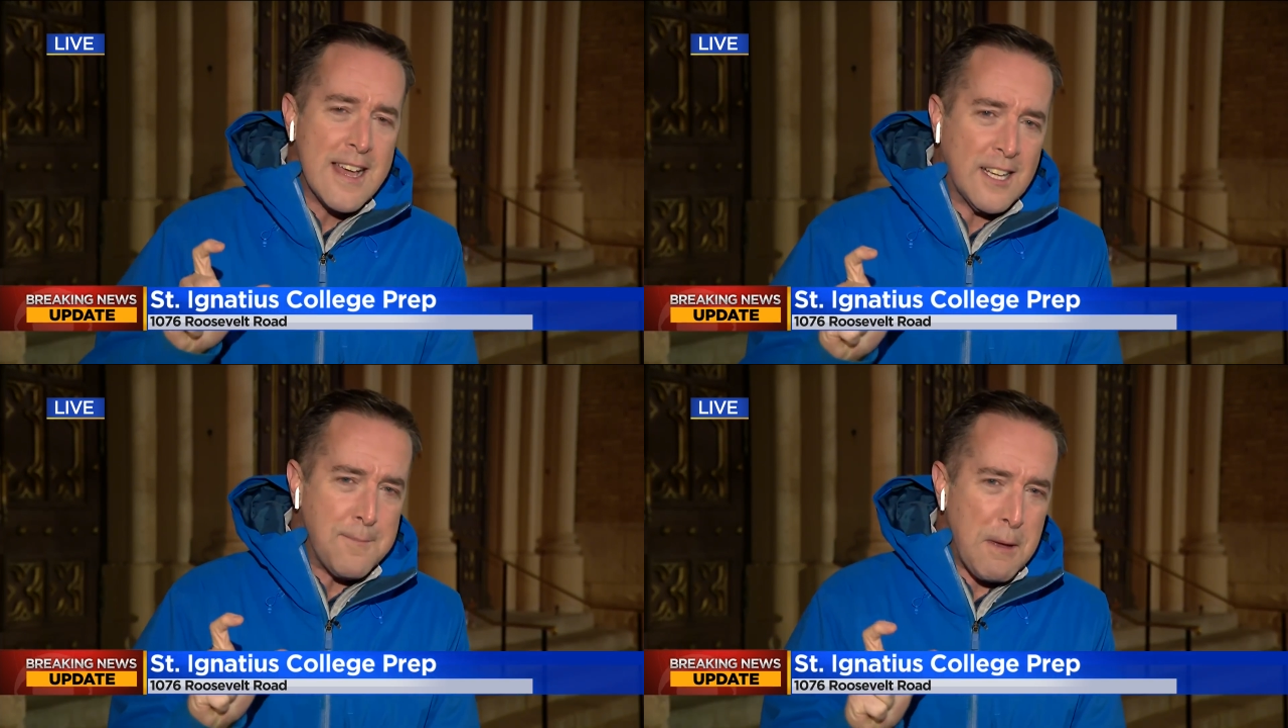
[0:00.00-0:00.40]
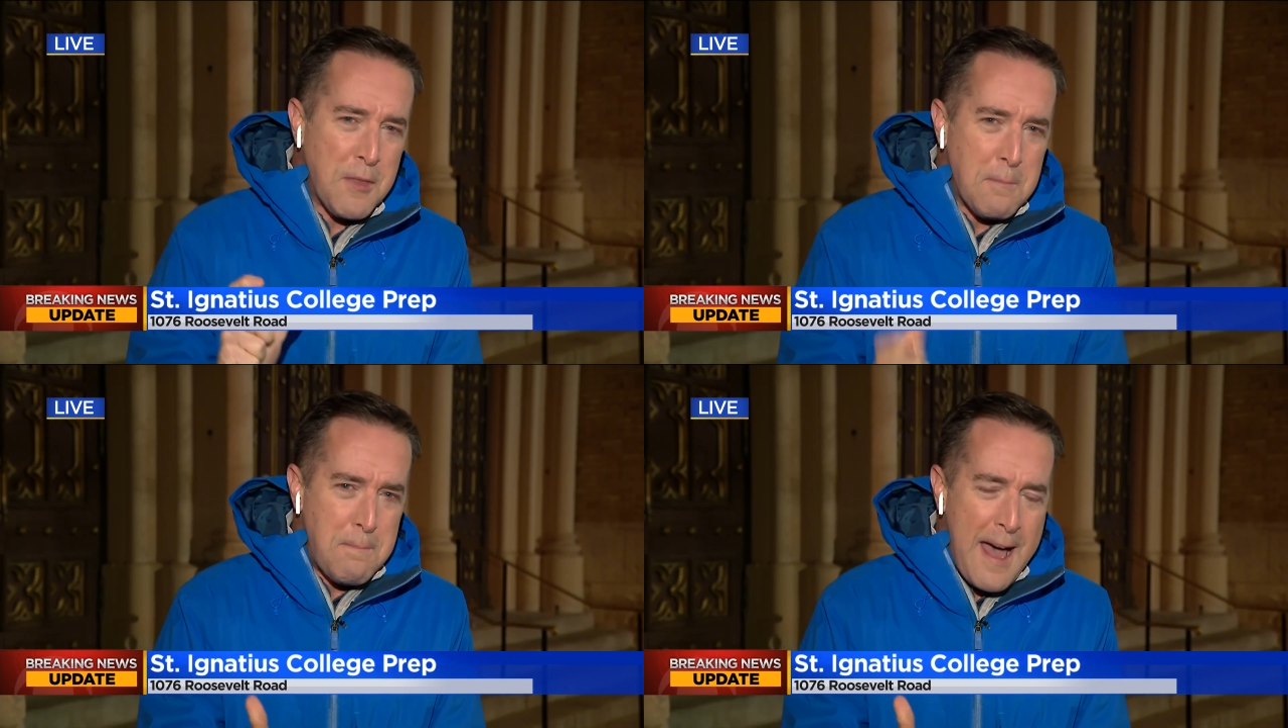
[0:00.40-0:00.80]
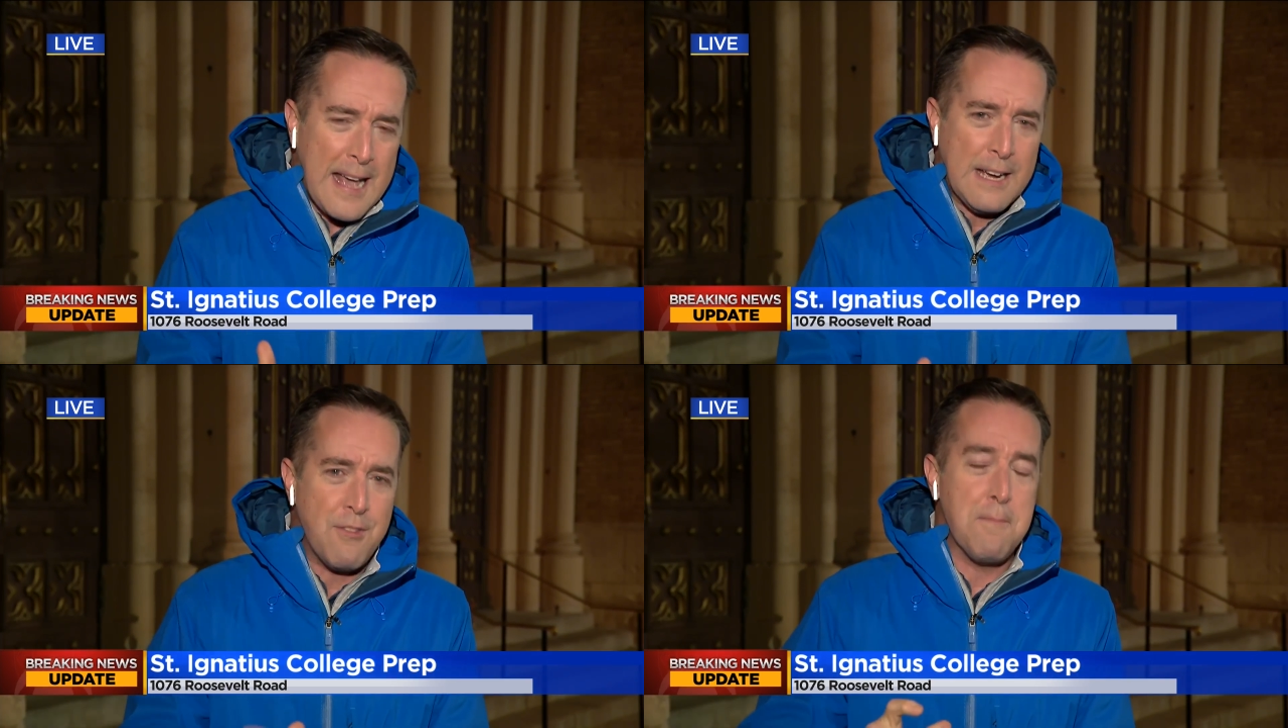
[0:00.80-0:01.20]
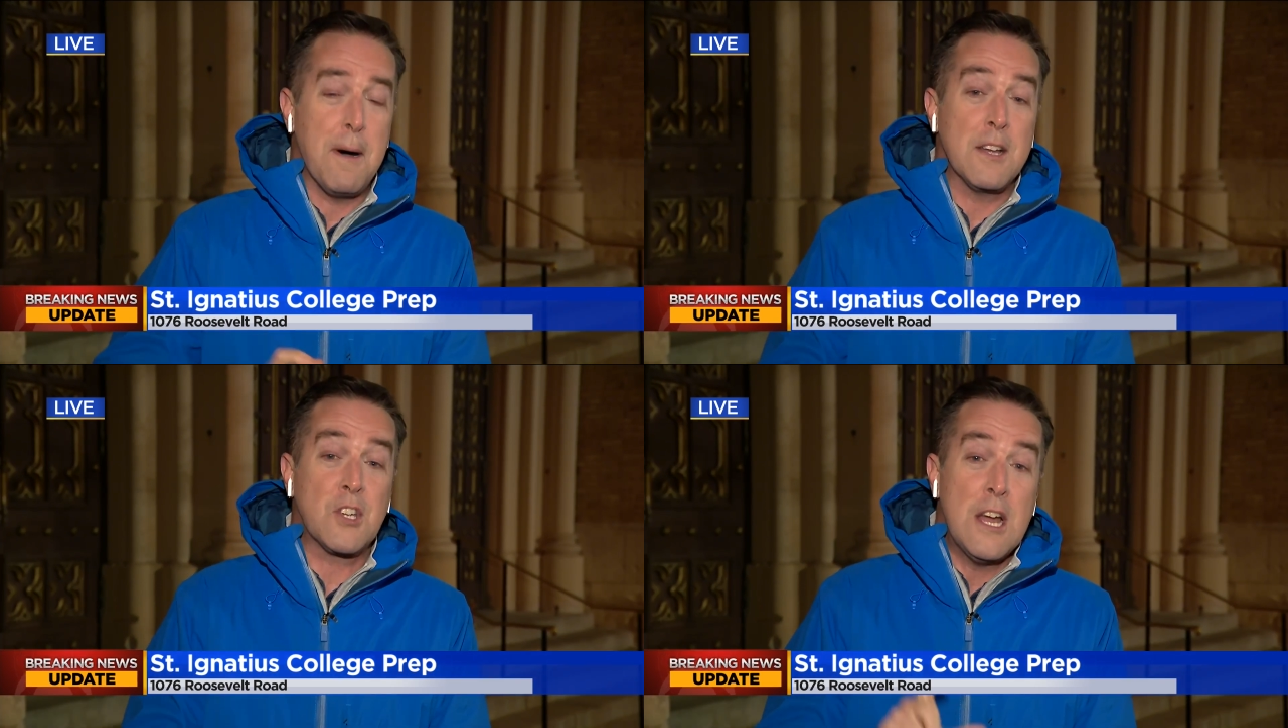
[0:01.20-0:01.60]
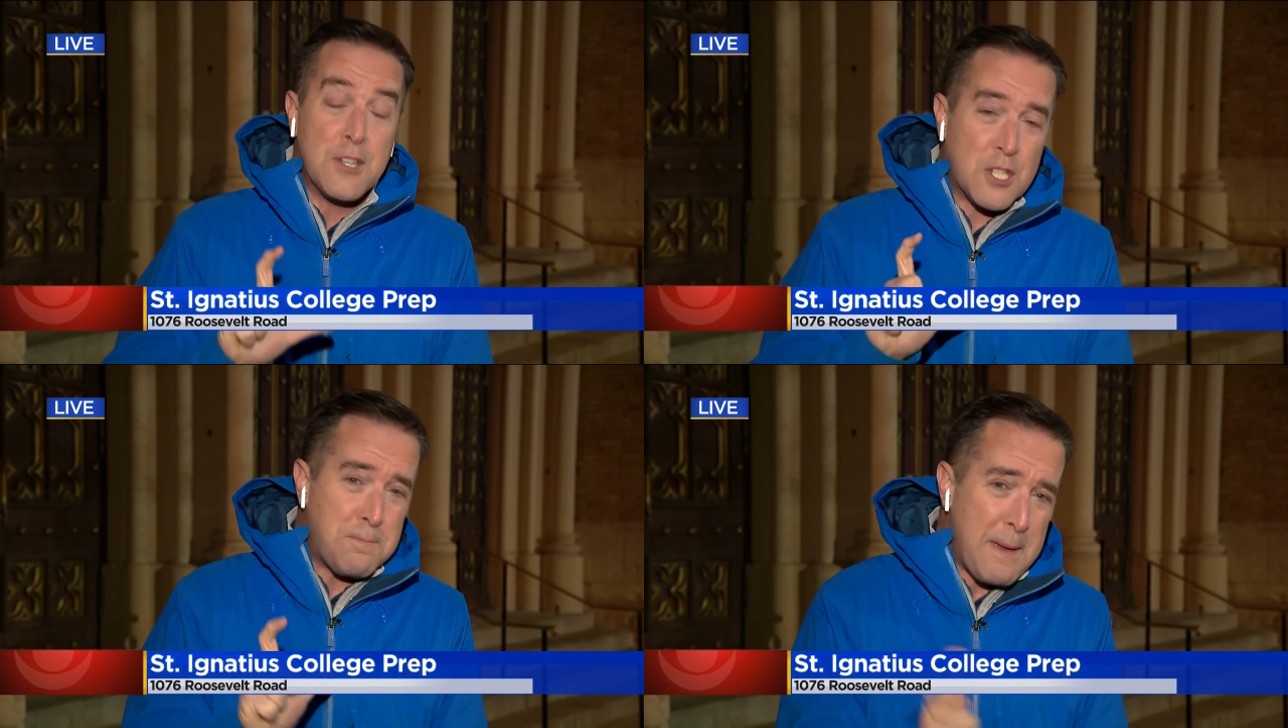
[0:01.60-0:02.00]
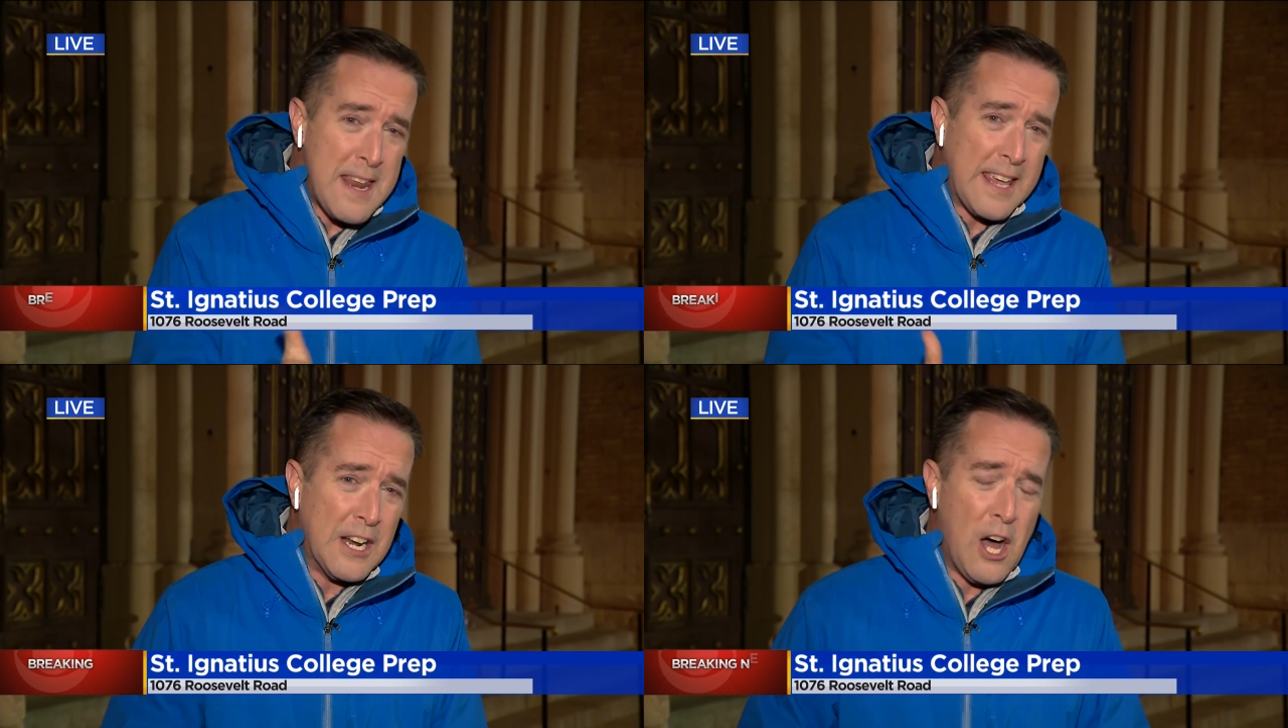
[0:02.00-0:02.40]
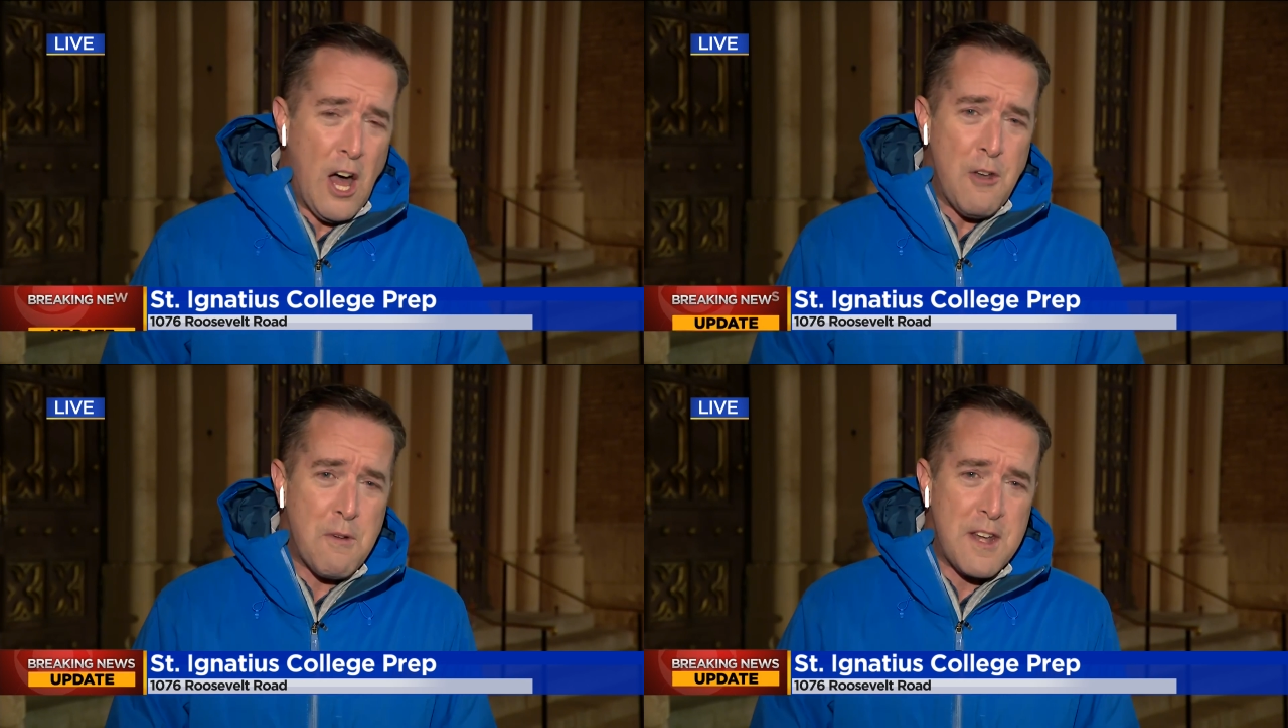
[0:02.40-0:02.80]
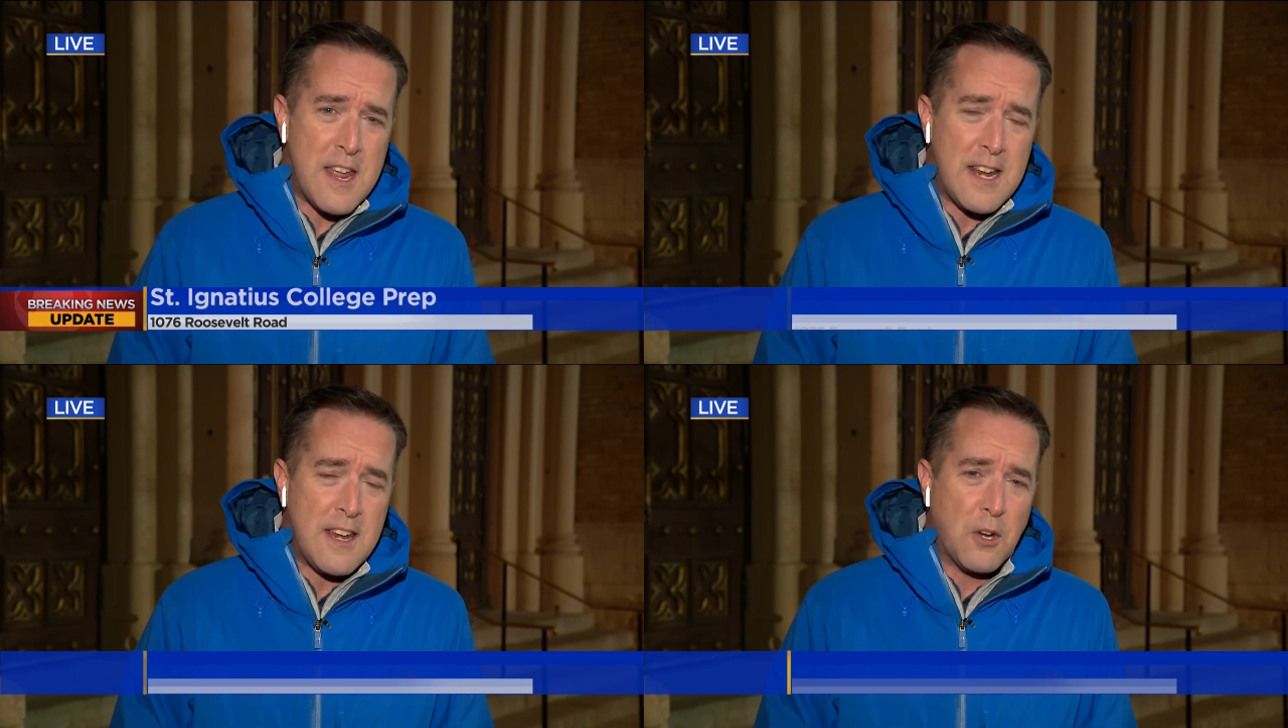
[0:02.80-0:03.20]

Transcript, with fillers: clipping the back of the bus, spinning at 180